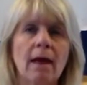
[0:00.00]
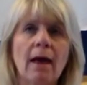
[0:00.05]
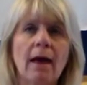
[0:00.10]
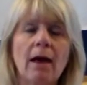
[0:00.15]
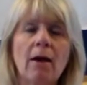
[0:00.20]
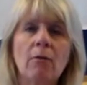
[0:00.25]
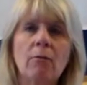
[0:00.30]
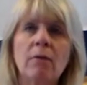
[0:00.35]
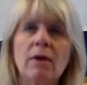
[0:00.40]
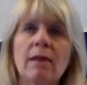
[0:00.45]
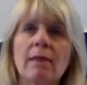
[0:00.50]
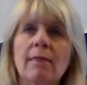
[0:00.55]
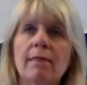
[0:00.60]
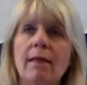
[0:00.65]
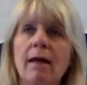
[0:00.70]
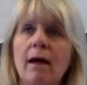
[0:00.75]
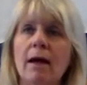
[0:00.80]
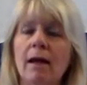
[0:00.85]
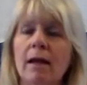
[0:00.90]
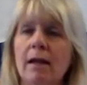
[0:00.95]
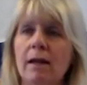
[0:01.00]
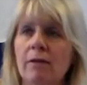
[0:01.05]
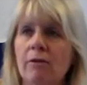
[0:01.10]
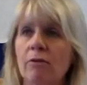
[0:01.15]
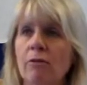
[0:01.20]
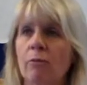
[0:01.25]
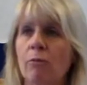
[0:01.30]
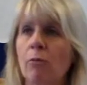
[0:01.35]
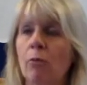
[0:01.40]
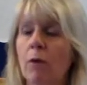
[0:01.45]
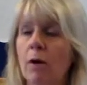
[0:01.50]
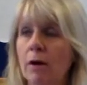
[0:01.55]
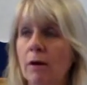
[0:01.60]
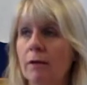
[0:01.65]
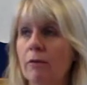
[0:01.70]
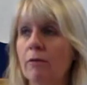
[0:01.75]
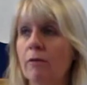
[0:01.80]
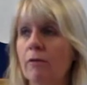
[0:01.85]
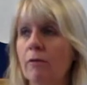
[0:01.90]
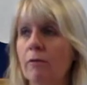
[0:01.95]
how we thought it
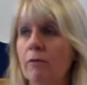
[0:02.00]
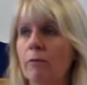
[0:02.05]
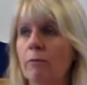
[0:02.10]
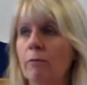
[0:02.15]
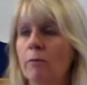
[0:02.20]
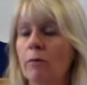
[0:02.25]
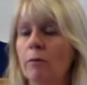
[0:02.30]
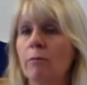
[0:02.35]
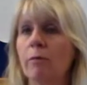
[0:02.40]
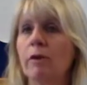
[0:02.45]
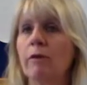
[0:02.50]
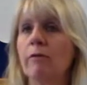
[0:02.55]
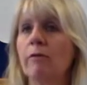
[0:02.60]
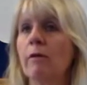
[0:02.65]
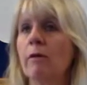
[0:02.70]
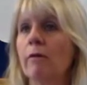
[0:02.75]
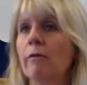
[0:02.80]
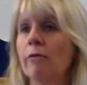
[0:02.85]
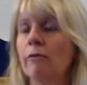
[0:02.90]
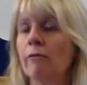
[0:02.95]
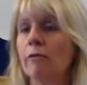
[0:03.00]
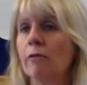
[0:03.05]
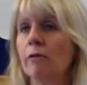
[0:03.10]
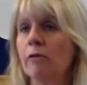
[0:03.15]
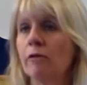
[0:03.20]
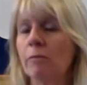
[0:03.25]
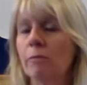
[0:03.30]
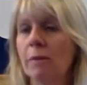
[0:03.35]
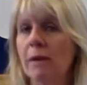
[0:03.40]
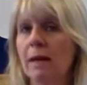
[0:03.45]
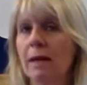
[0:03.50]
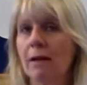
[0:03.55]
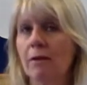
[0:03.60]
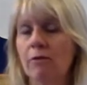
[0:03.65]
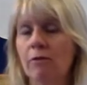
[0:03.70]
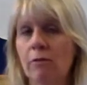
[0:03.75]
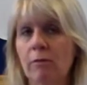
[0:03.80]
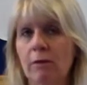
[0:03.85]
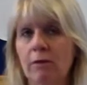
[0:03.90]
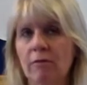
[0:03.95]
was when we first
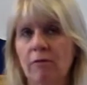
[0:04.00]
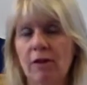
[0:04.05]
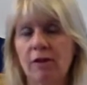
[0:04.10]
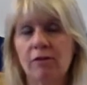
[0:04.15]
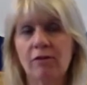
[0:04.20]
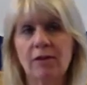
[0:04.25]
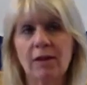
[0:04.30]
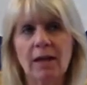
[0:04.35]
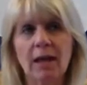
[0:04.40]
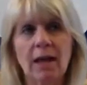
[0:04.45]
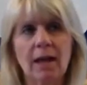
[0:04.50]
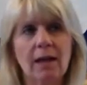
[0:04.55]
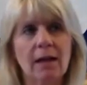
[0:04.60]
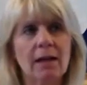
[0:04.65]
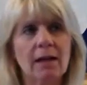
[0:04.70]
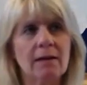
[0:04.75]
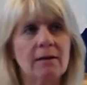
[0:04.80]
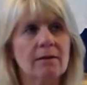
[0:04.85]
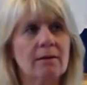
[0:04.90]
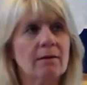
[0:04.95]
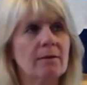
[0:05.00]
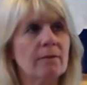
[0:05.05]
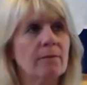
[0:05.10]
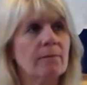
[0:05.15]
began to investigate it,